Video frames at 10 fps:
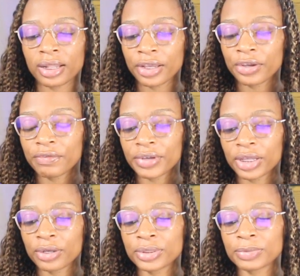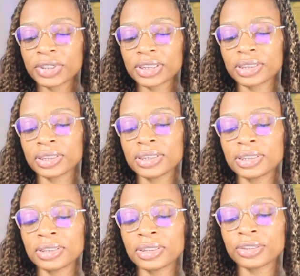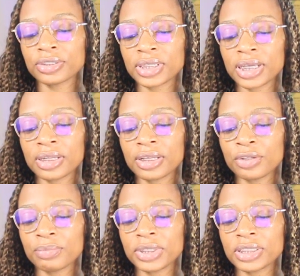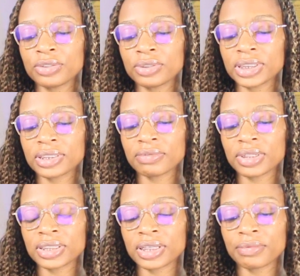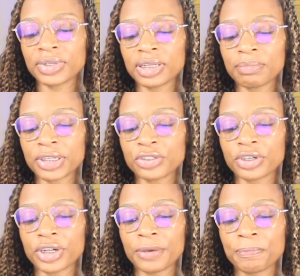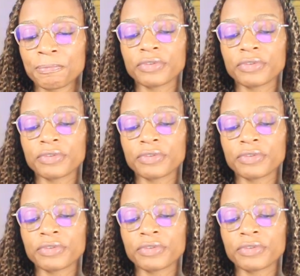I like your videos because they're easy to understand. Can you please do a list of things I would need in my journey?